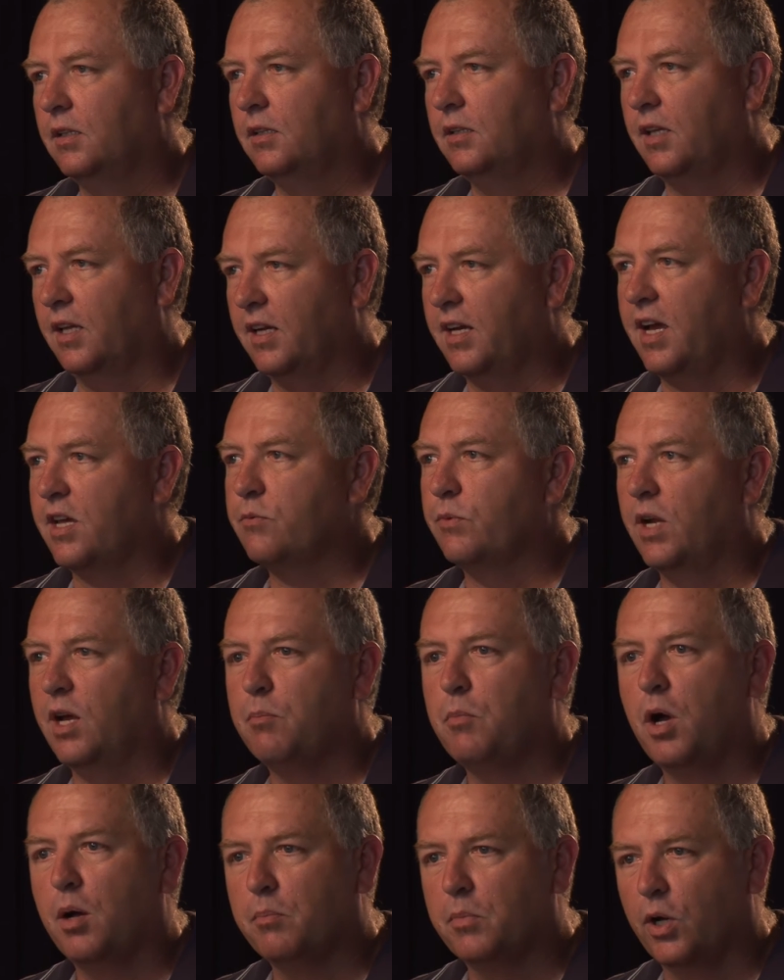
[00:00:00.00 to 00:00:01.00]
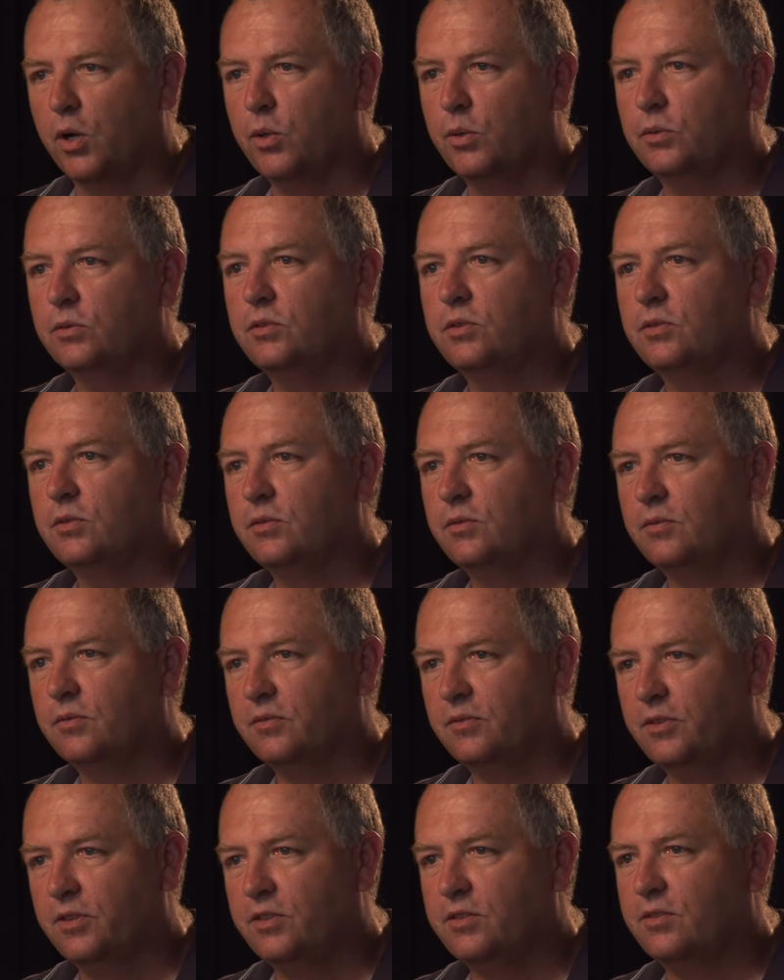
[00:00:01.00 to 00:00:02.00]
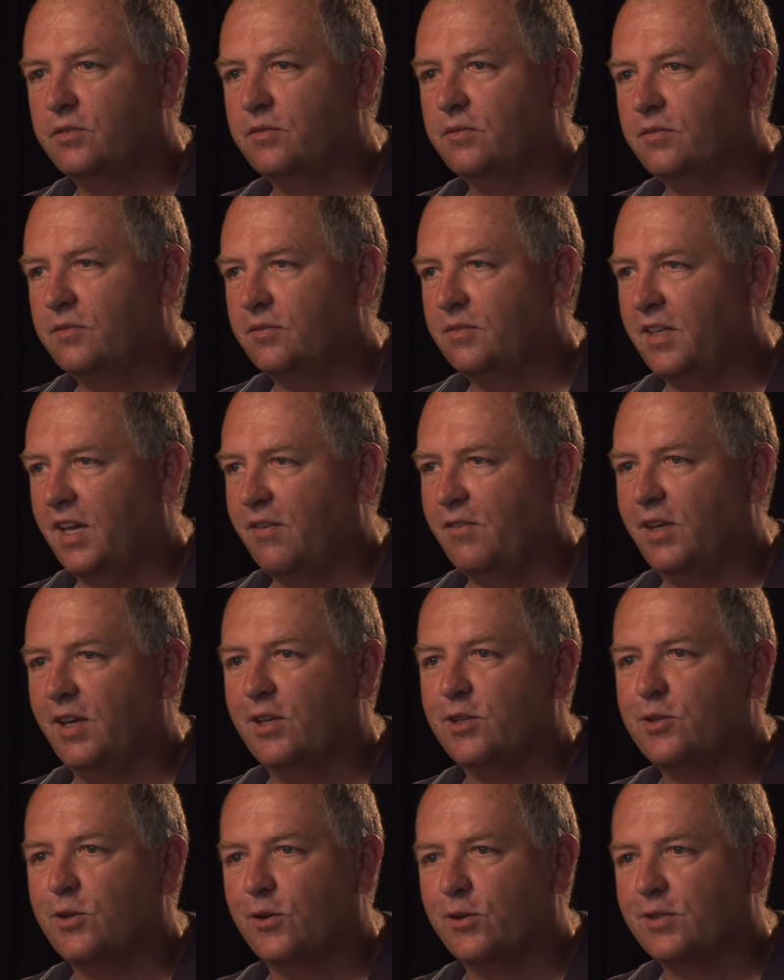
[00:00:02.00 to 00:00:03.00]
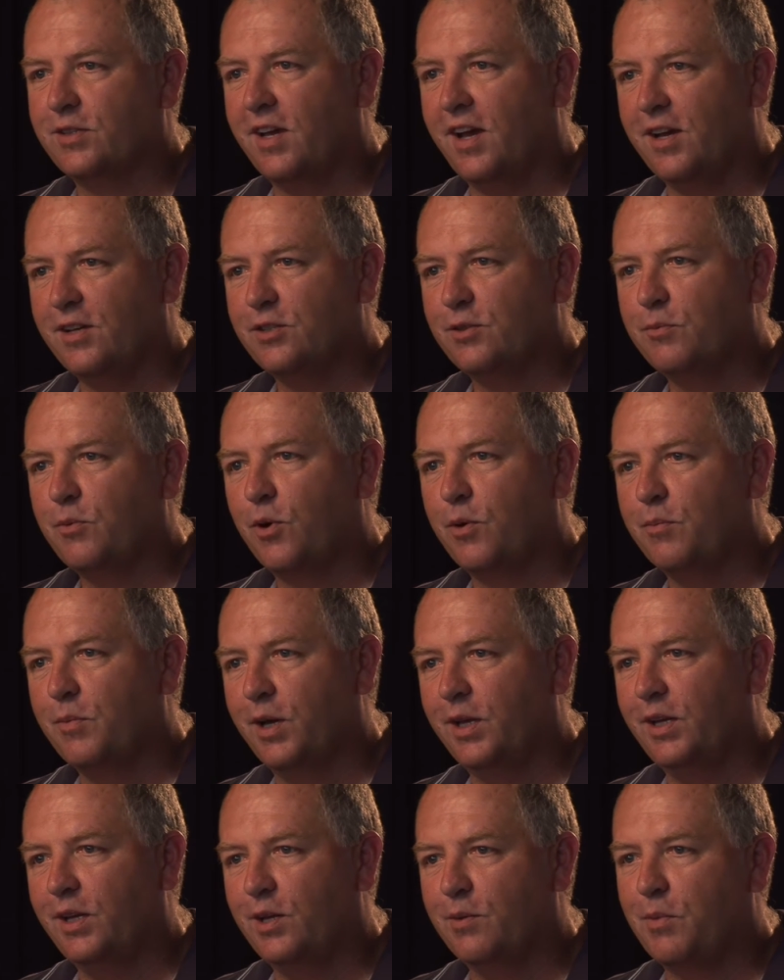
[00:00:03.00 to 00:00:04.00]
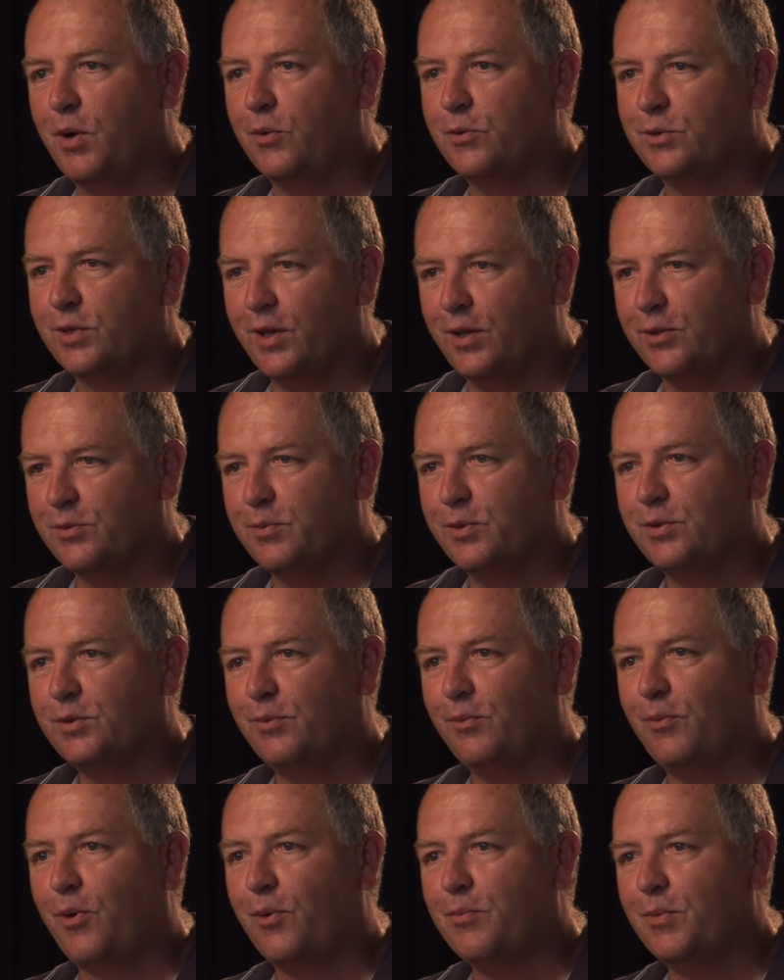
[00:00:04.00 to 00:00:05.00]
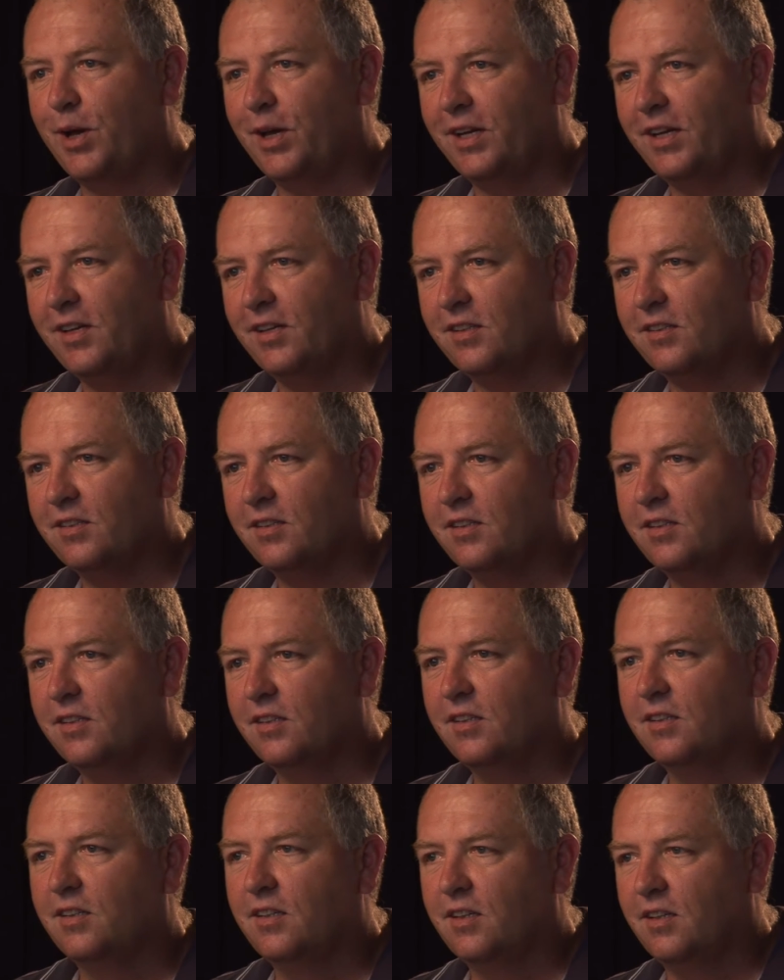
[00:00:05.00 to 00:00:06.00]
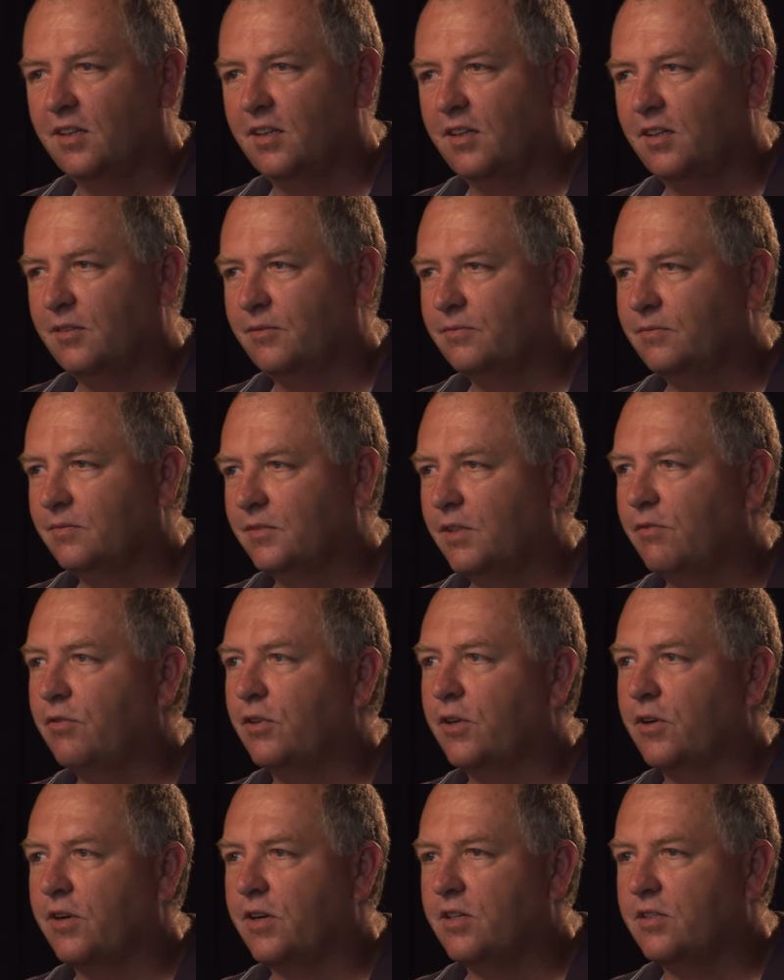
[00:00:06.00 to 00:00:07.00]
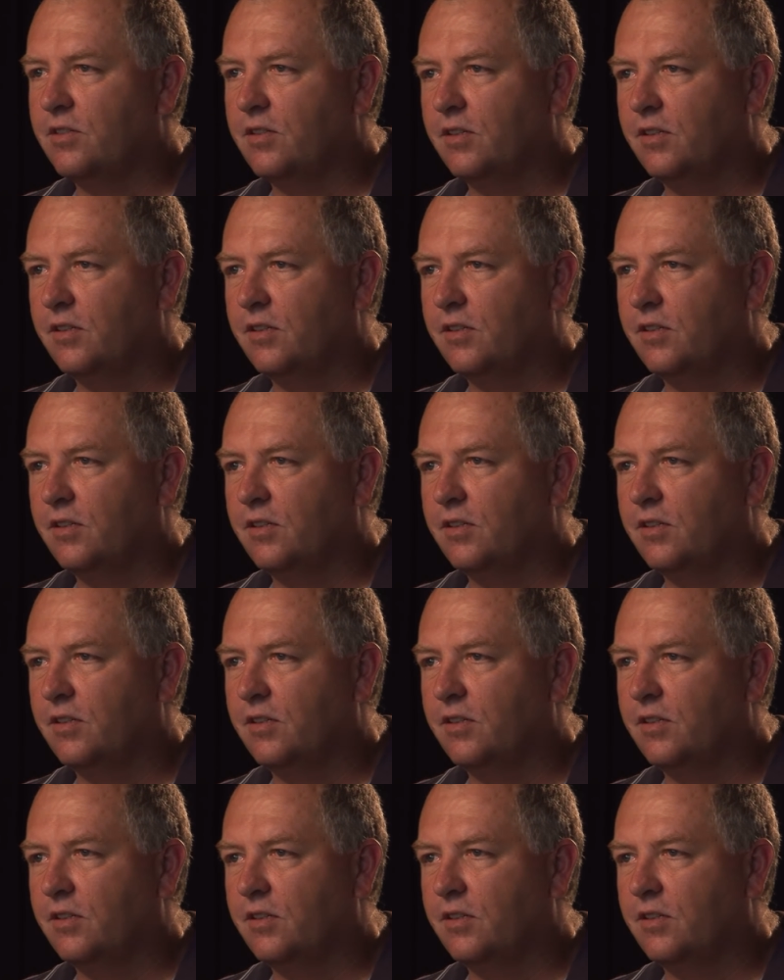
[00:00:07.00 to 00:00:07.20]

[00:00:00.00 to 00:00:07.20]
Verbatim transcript: A lot of guys went out and bought boats, which gave the insurance guy some more money and the boat salesman some more money, and it flourished.